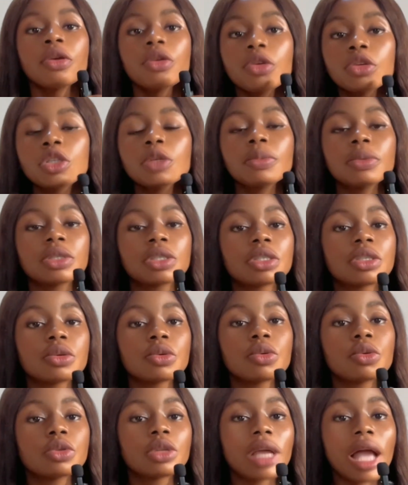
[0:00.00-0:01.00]
YouTube is
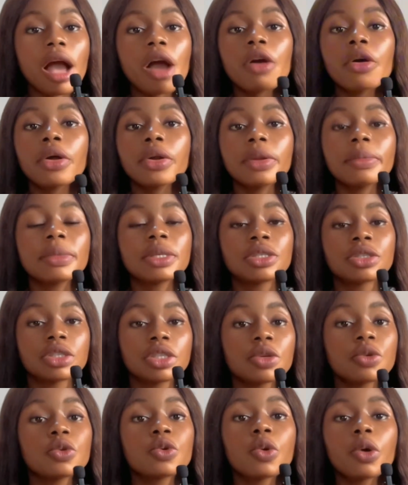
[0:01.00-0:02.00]
still, the algorithm is
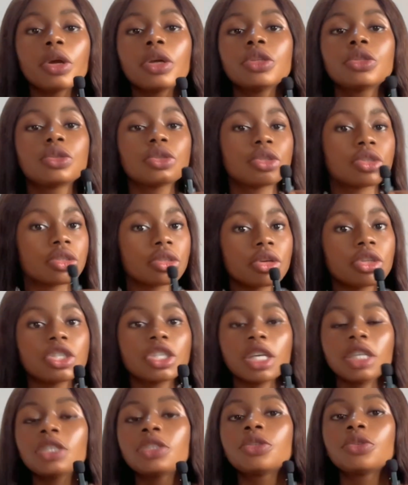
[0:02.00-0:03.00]
still going to
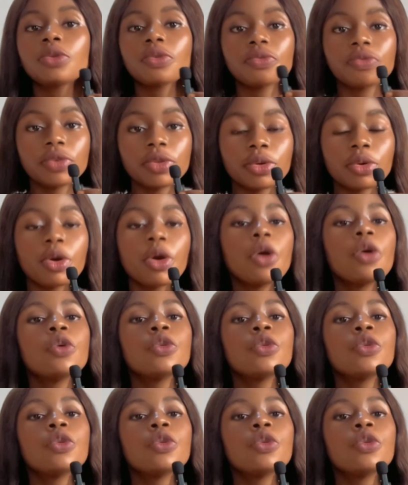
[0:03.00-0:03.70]
suggest your video